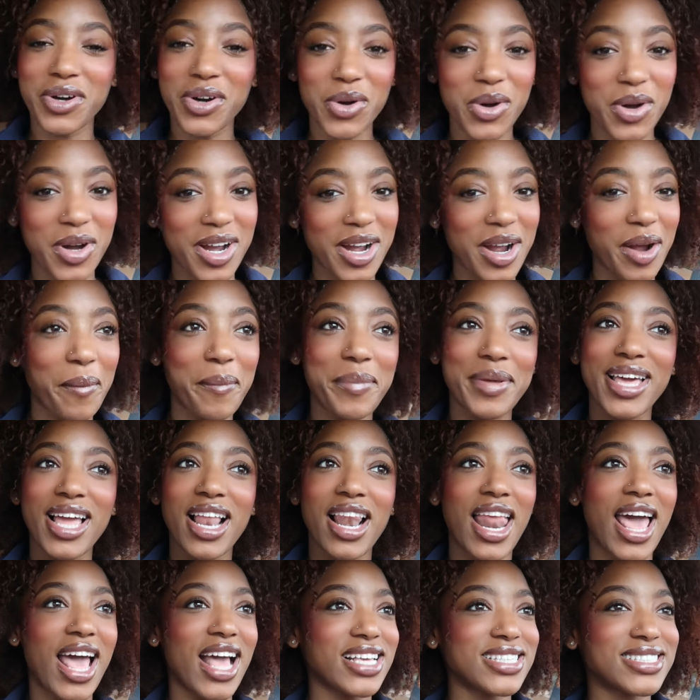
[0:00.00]
car,
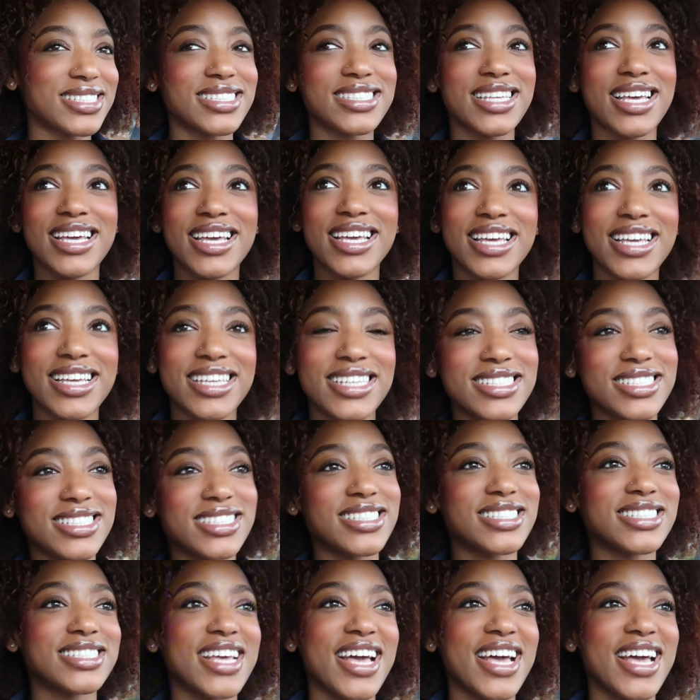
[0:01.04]
big Lexus.